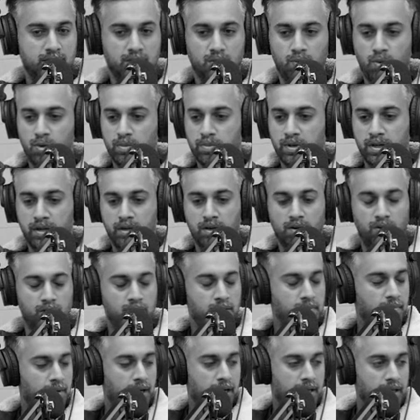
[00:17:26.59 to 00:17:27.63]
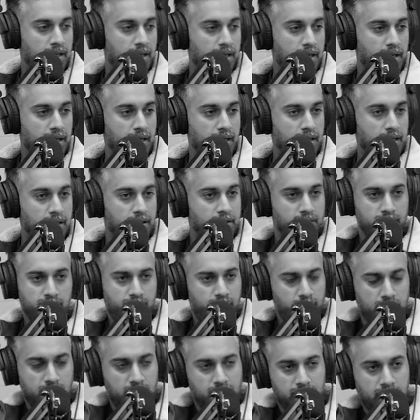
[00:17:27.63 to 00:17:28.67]
it's a woman or a man,
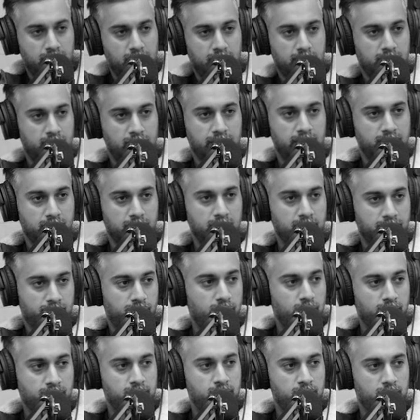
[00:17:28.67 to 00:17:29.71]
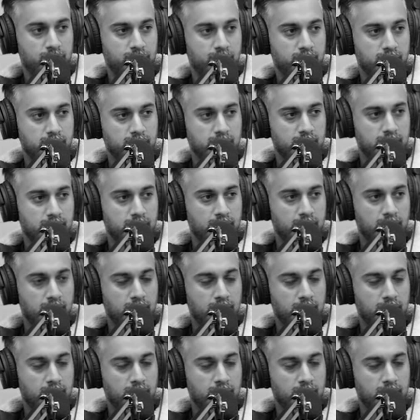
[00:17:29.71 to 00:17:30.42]
they're full of emotions.